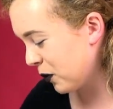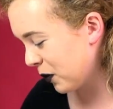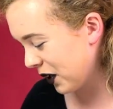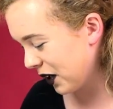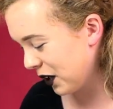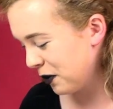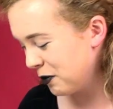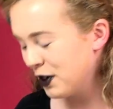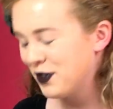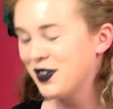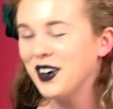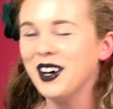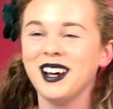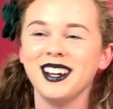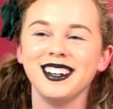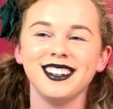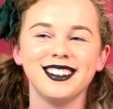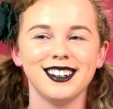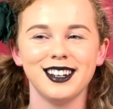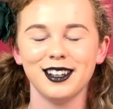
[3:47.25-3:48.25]
we're gonna move
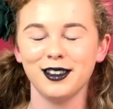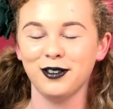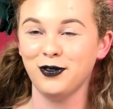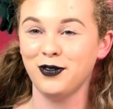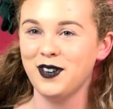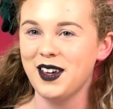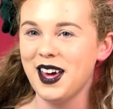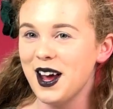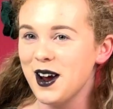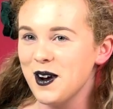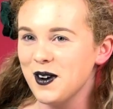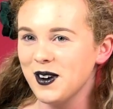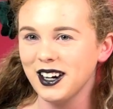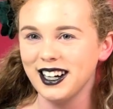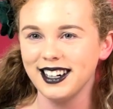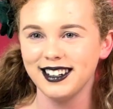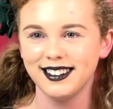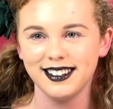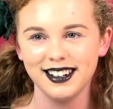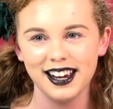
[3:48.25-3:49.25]
on to this
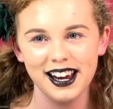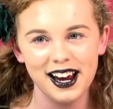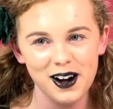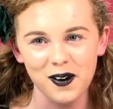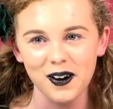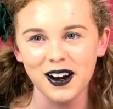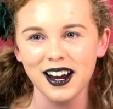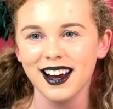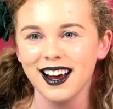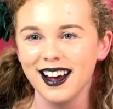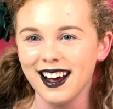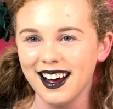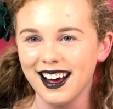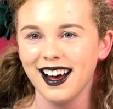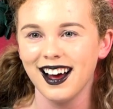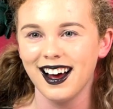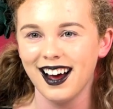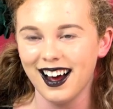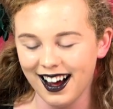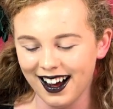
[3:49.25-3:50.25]
very daring
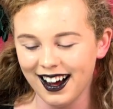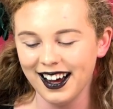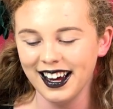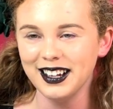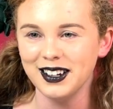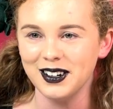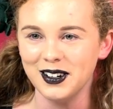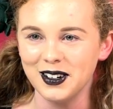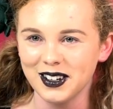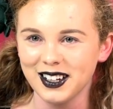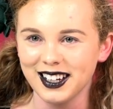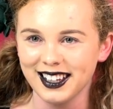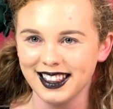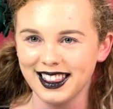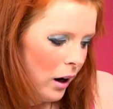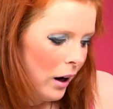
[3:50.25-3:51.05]
eye look.